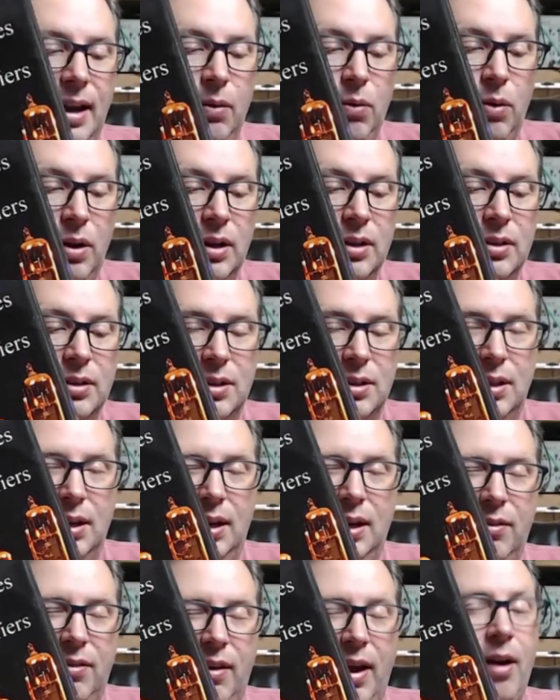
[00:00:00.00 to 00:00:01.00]
runs
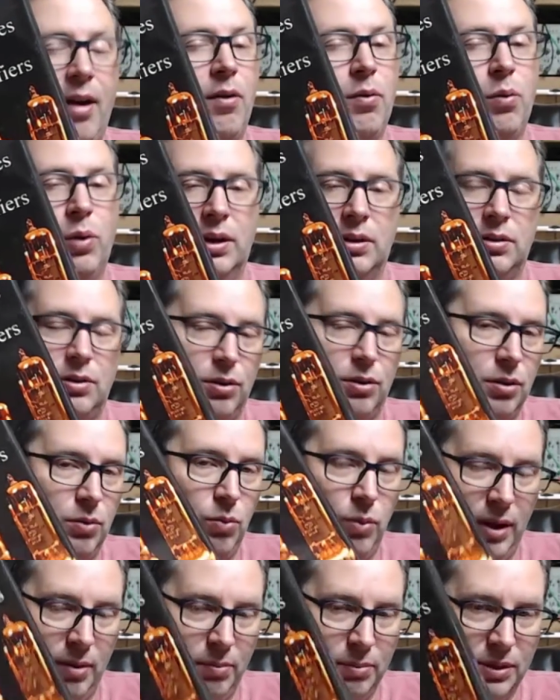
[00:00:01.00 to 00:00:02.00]
the Valve Wizard
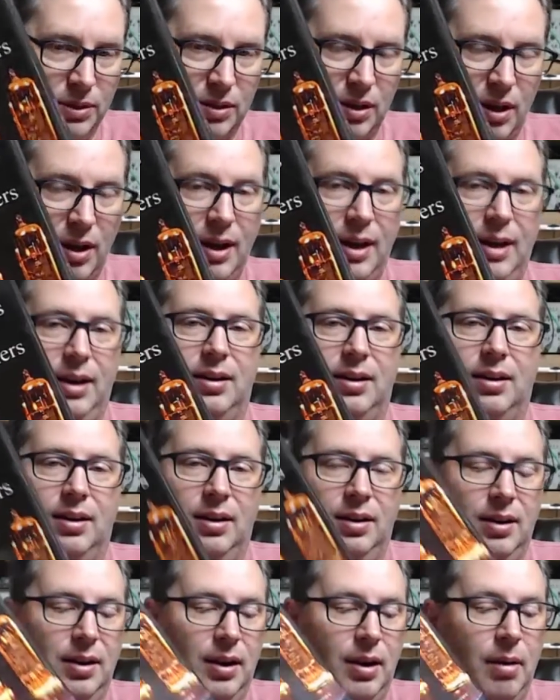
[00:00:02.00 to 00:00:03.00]
website.
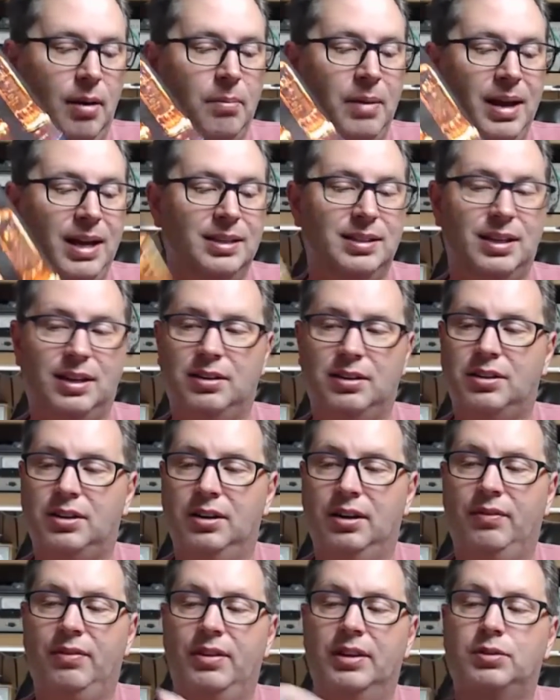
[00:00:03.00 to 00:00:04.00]
Amazing
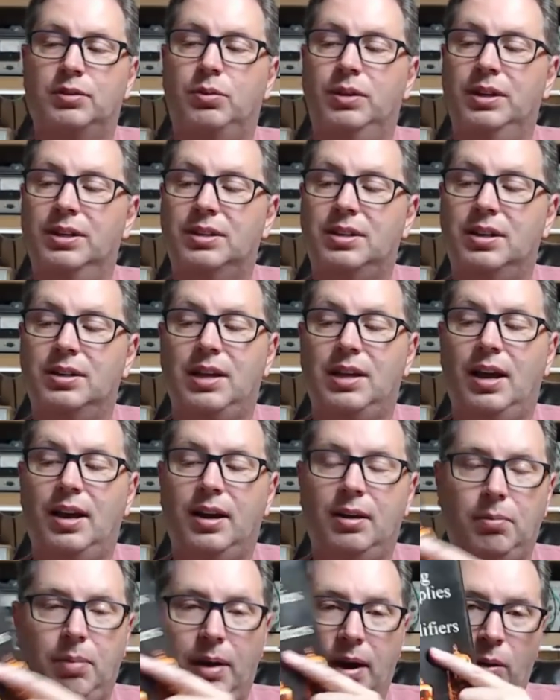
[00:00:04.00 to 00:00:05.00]
stuff. This one is
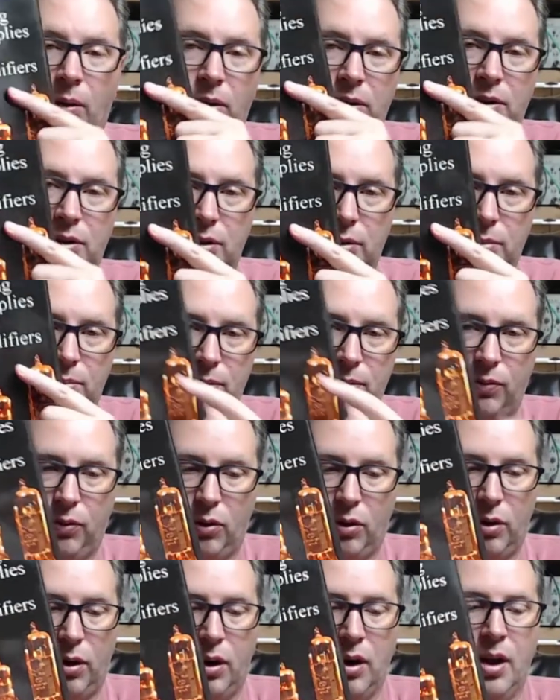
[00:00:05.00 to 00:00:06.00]
designing power tubes
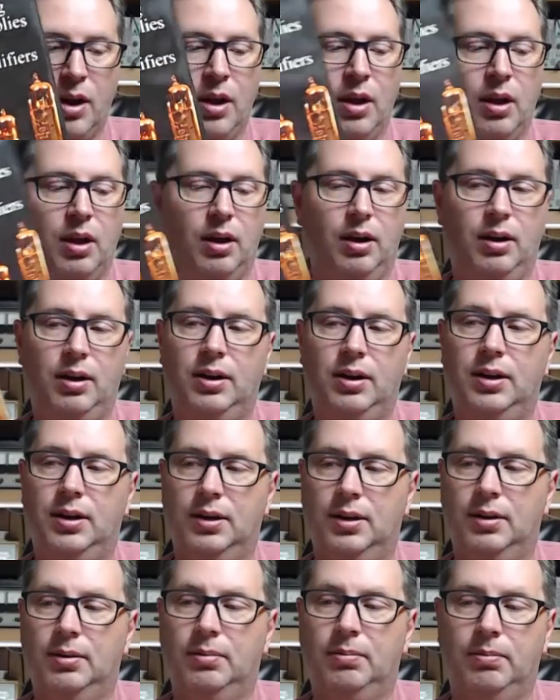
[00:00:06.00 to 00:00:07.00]
for
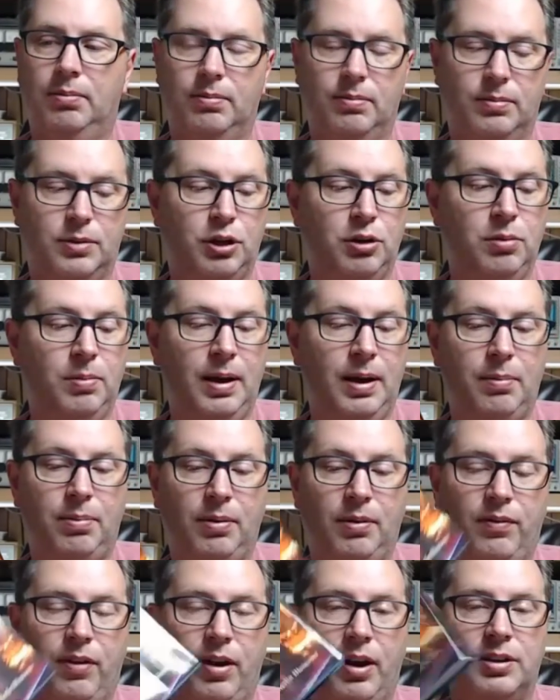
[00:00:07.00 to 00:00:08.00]
tube
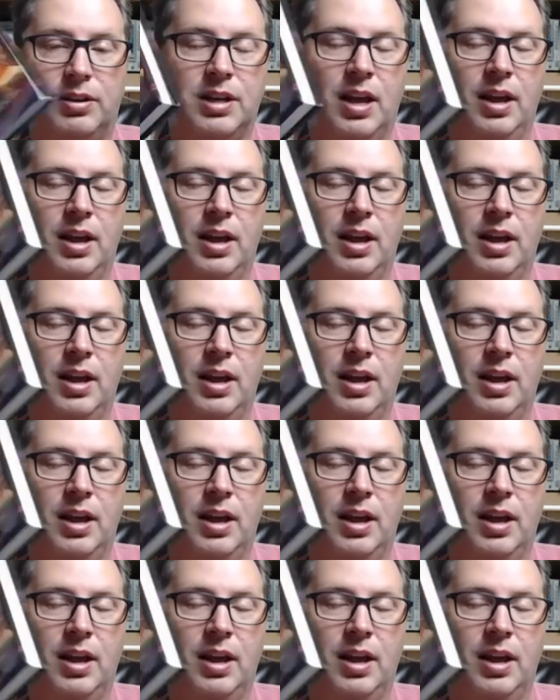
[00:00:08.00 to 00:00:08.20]
amplifiers.